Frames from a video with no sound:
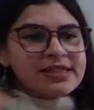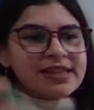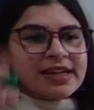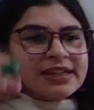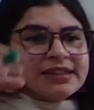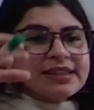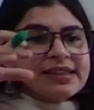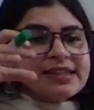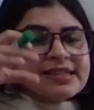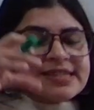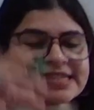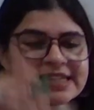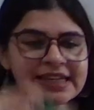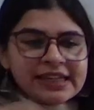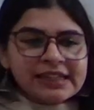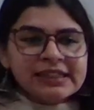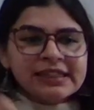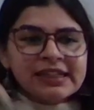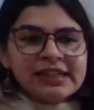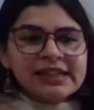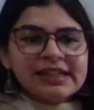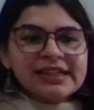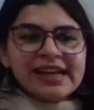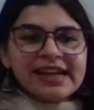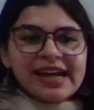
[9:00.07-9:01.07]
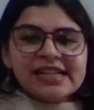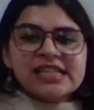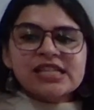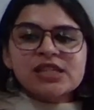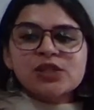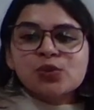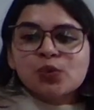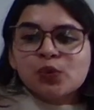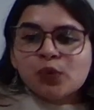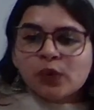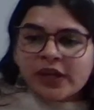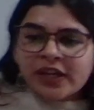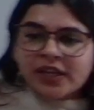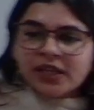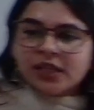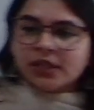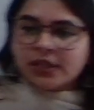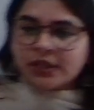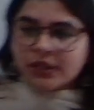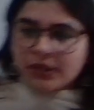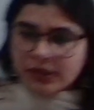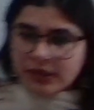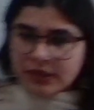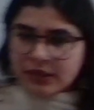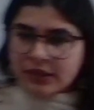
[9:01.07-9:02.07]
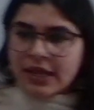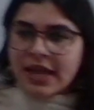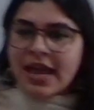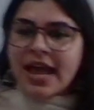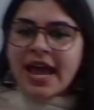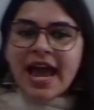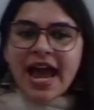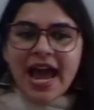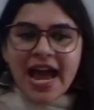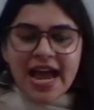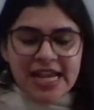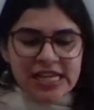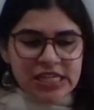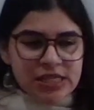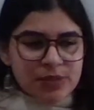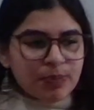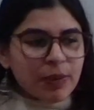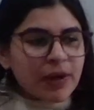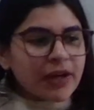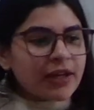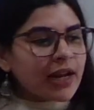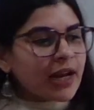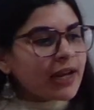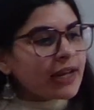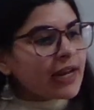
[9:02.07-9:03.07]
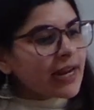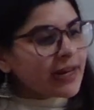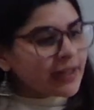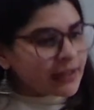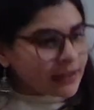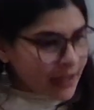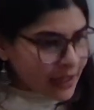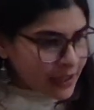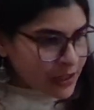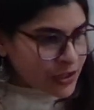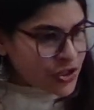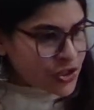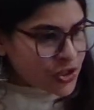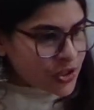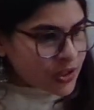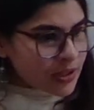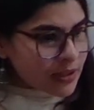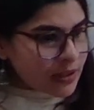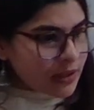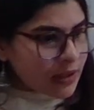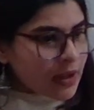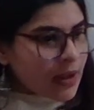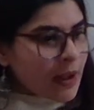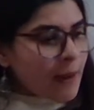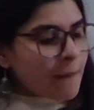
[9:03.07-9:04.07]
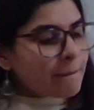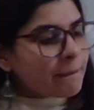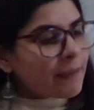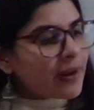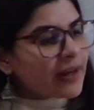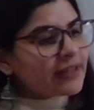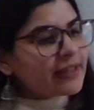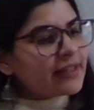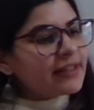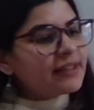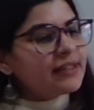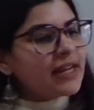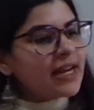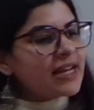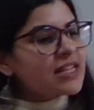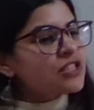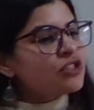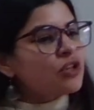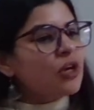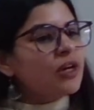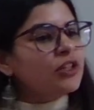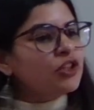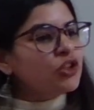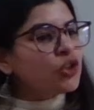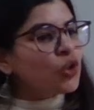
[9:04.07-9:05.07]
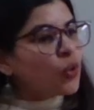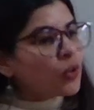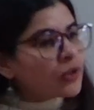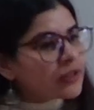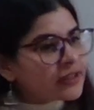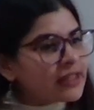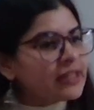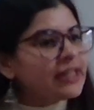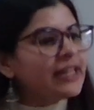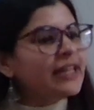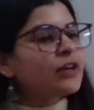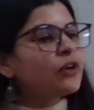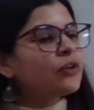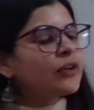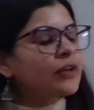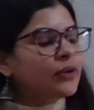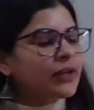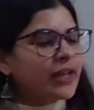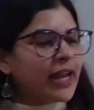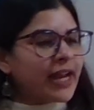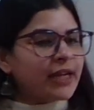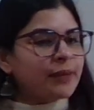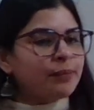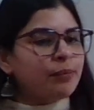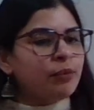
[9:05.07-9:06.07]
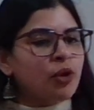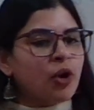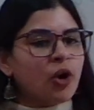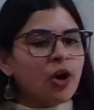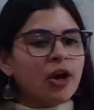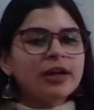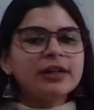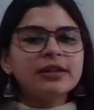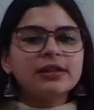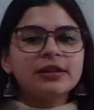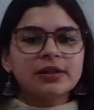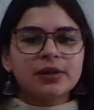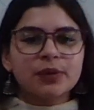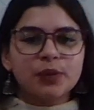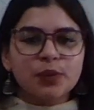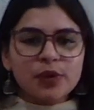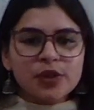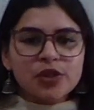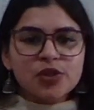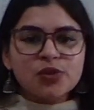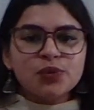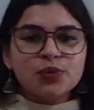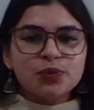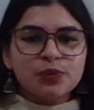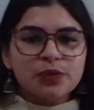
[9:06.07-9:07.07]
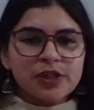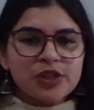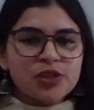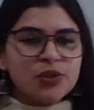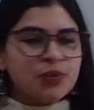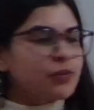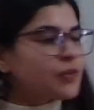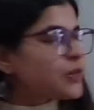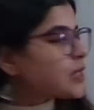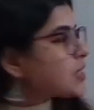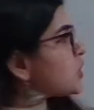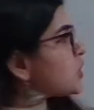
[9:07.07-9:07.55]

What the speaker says: the signal gets weakened as per our attention, but it does not totally get blocked, which was